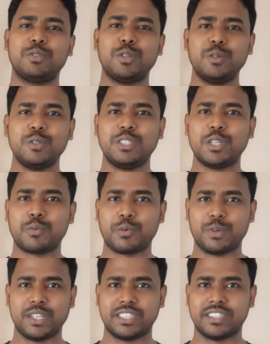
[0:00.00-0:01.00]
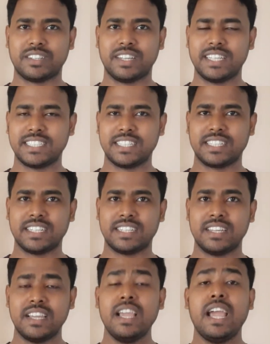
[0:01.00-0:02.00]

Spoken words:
to lose your profession, isn't it?